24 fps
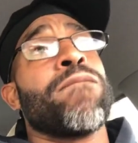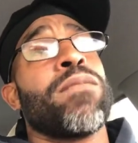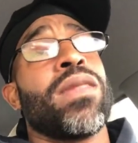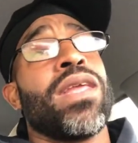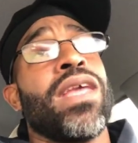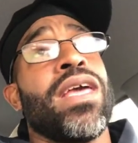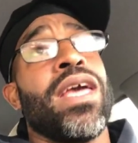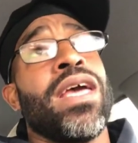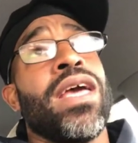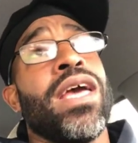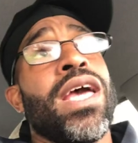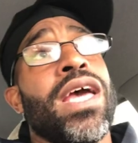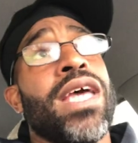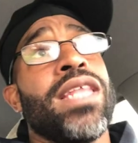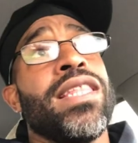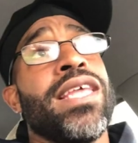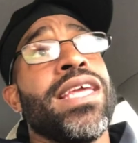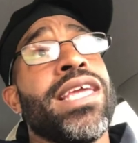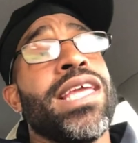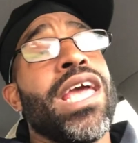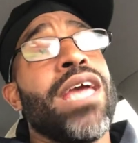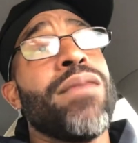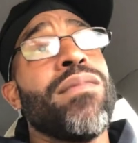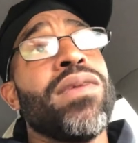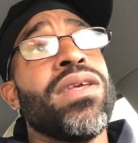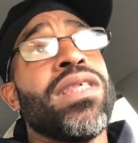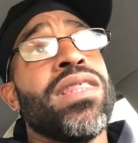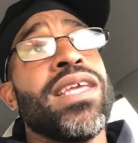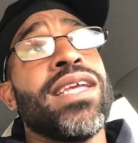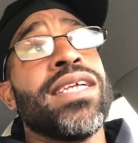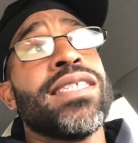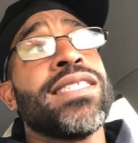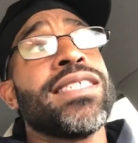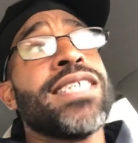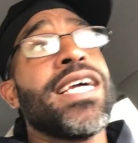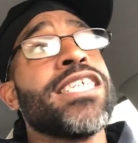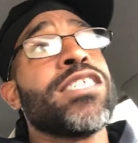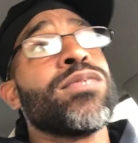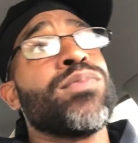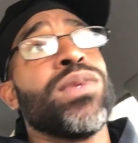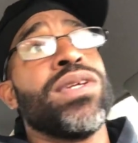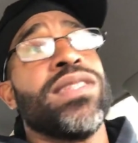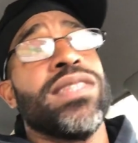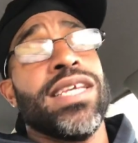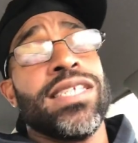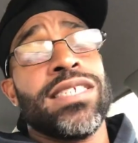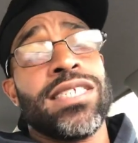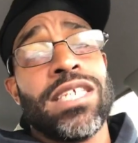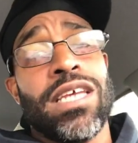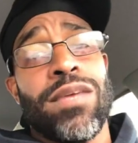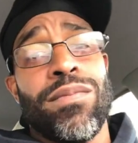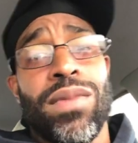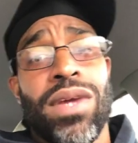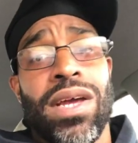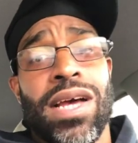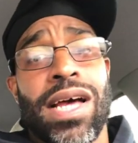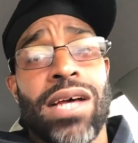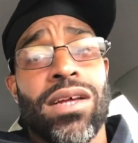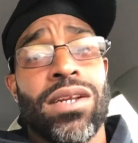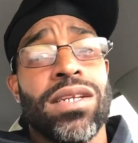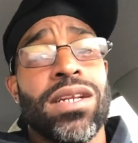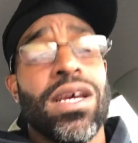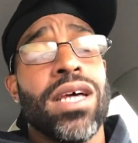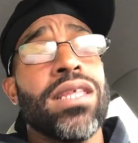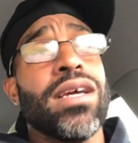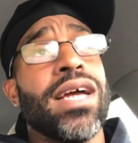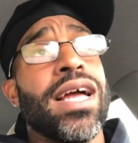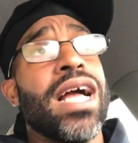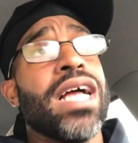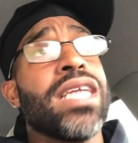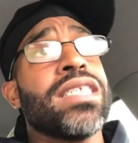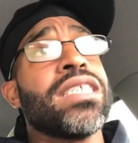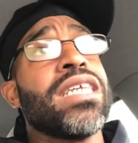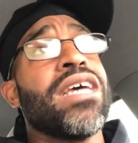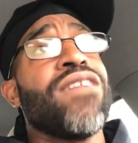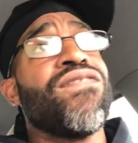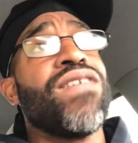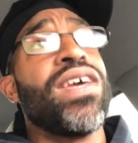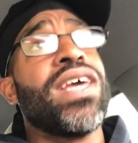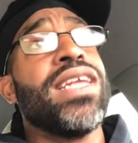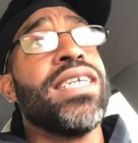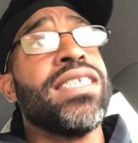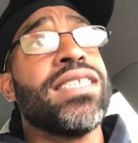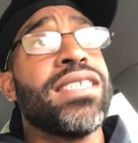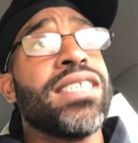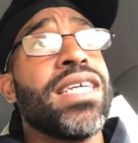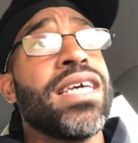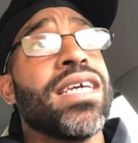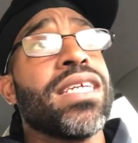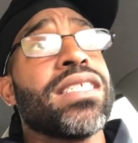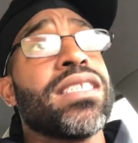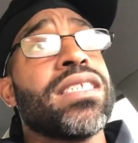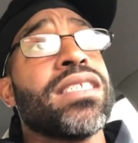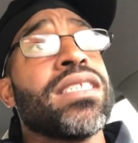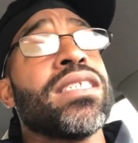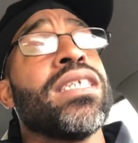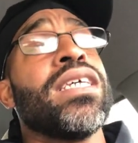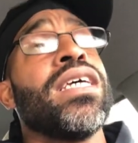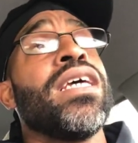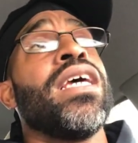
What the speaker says: and they gave me the assessment, they sent me out another SF-86,